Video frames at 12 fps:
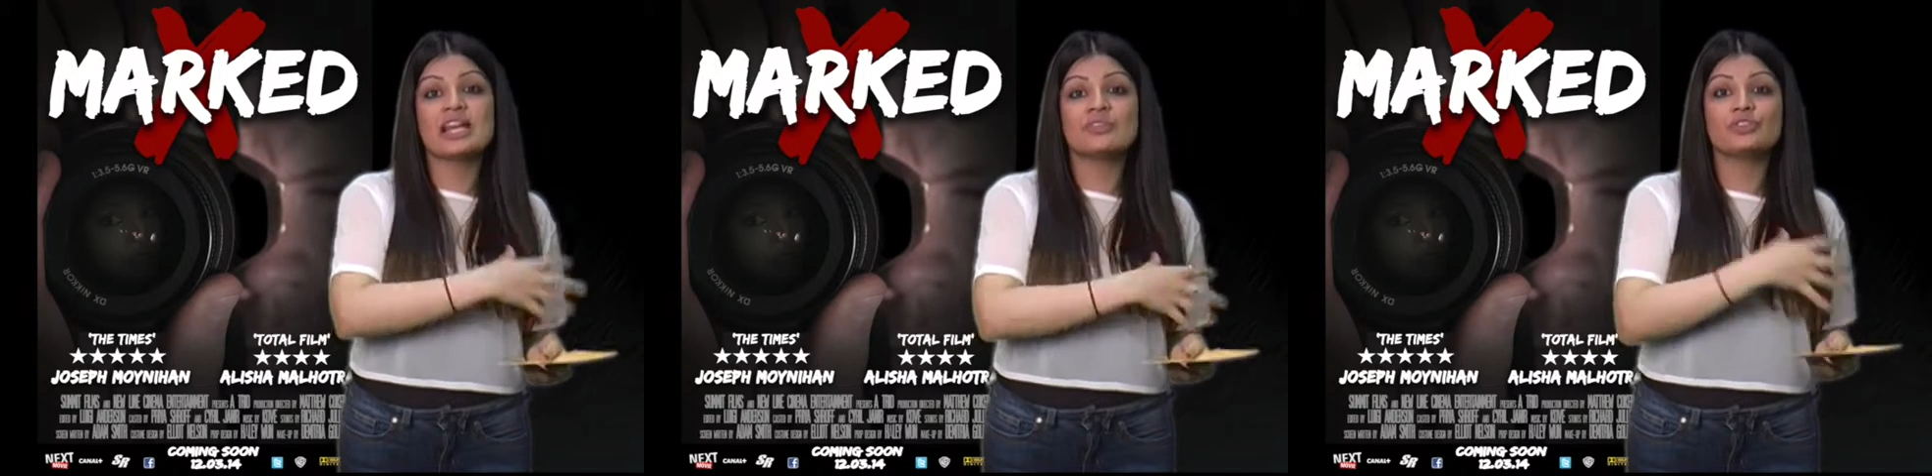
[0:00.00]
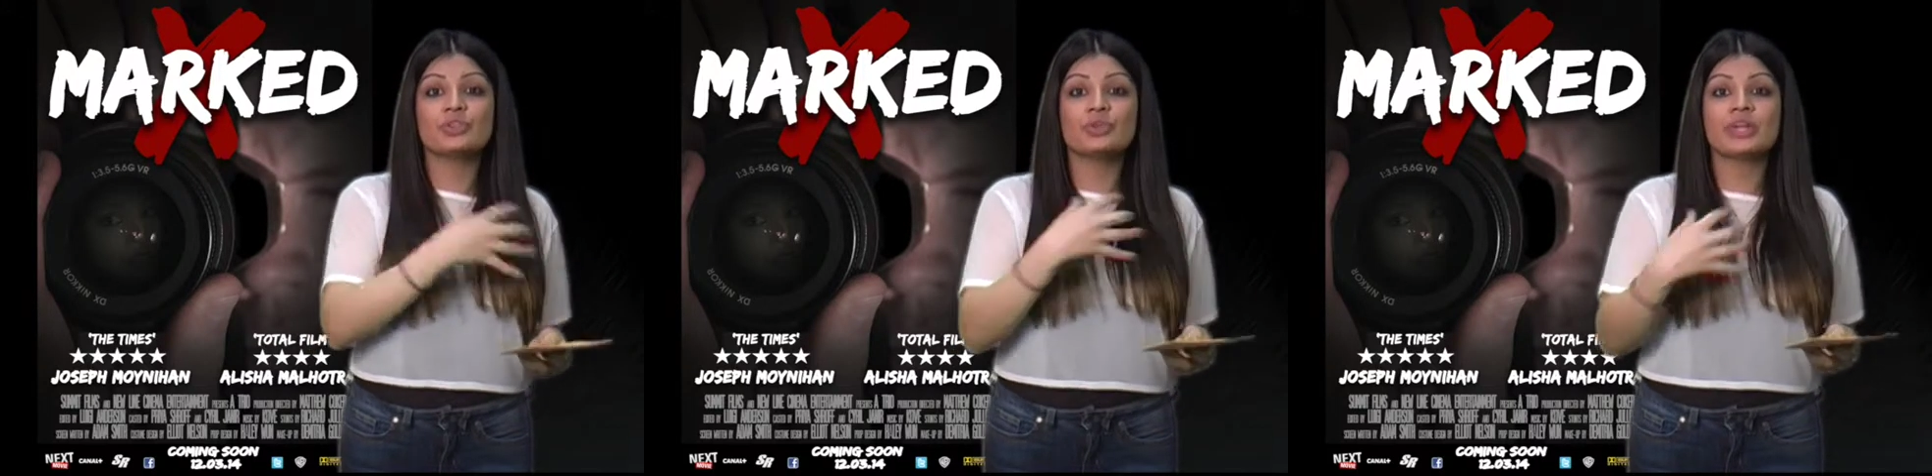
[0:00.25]

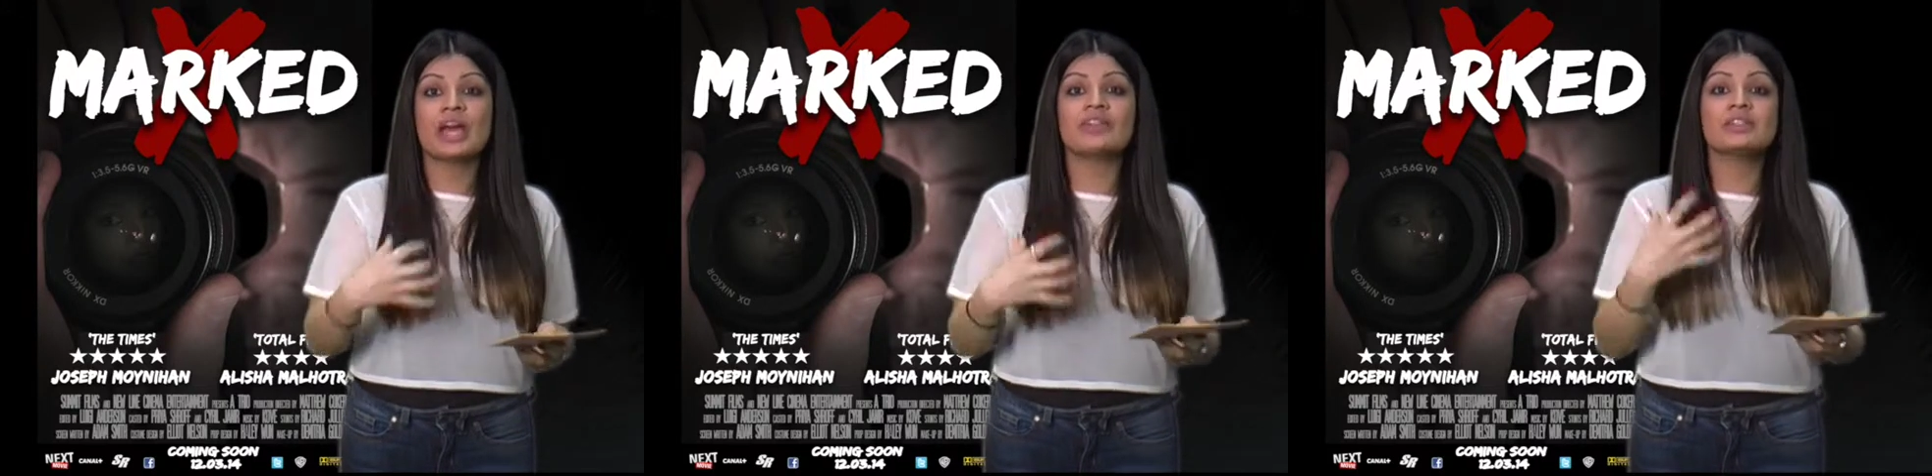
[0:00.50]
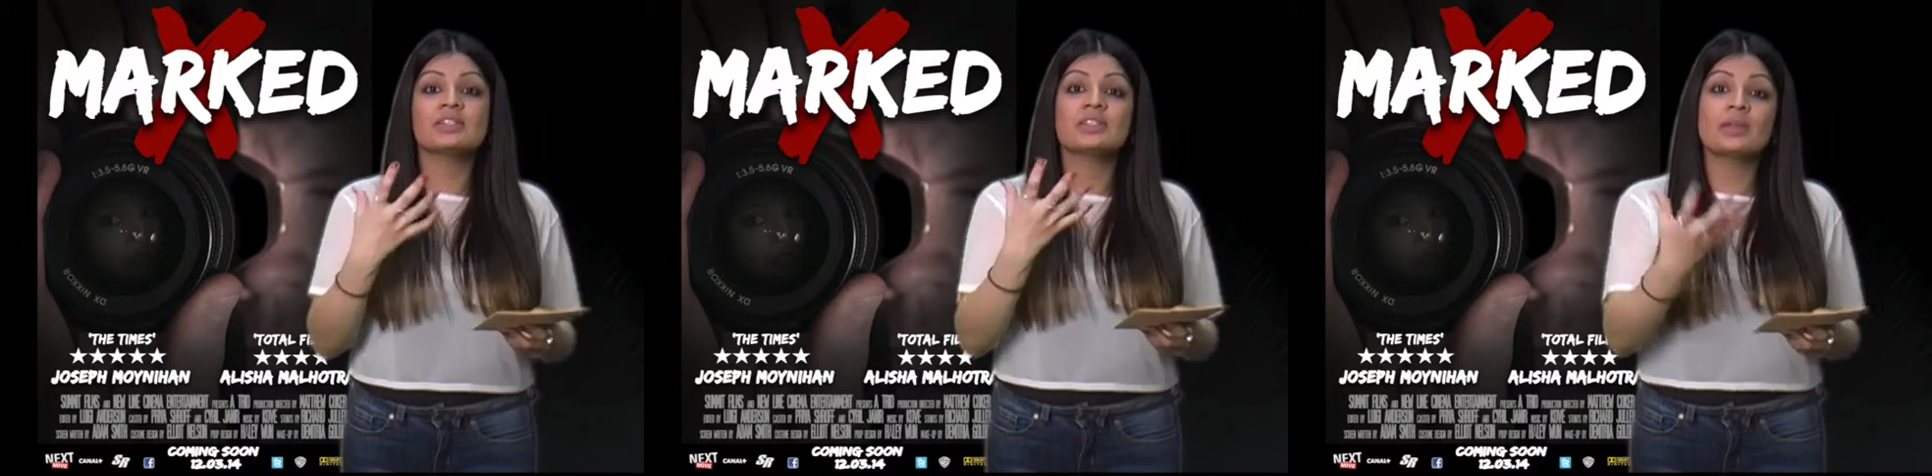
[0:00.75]
have two
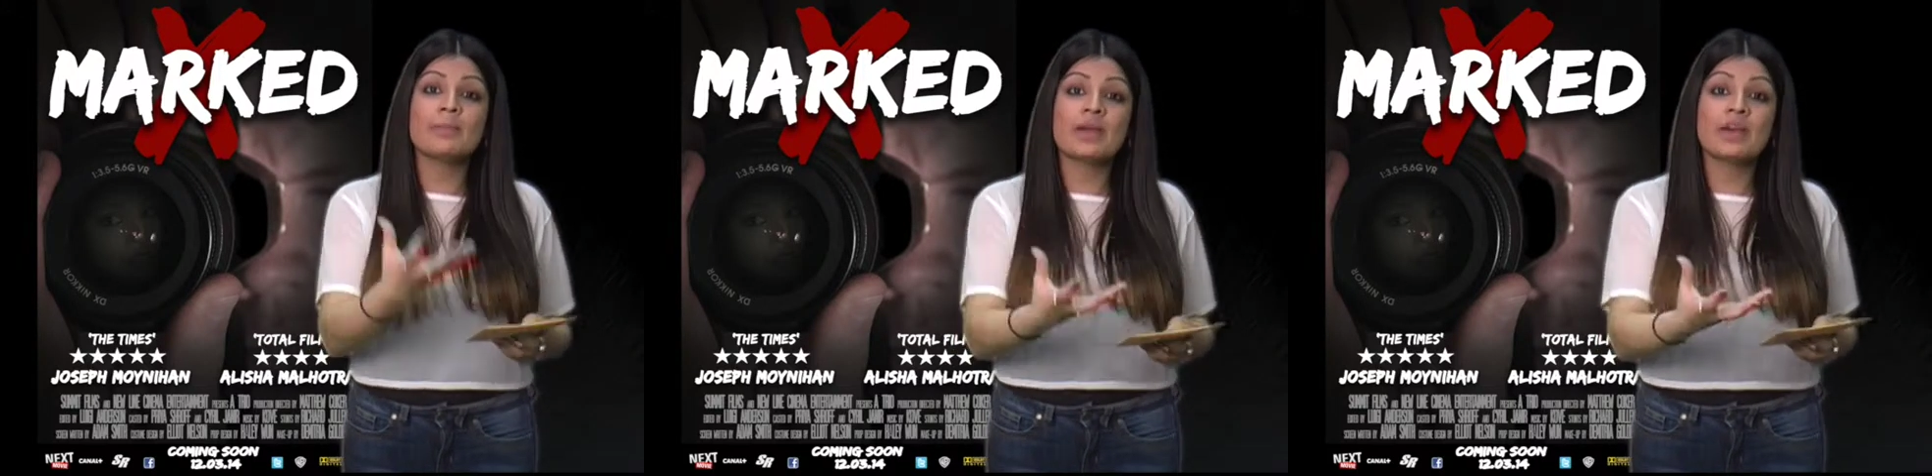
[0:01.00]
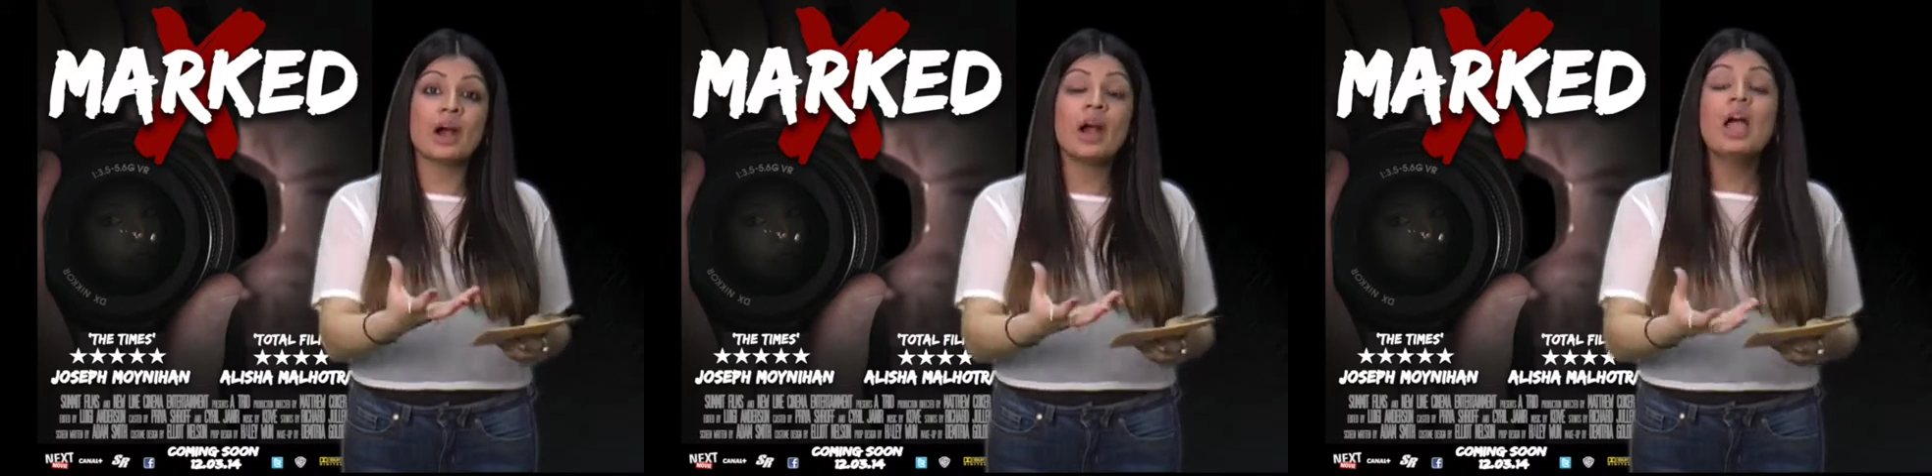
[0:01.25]
characters in a
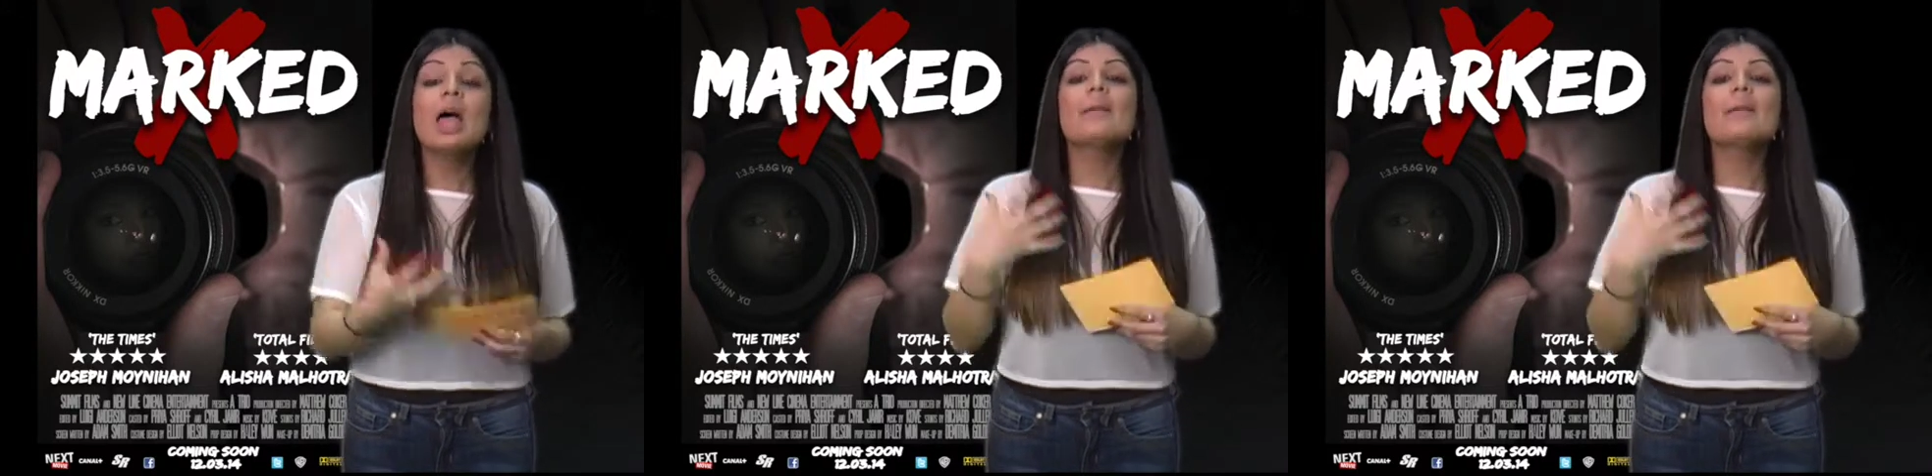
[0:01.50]
mirror.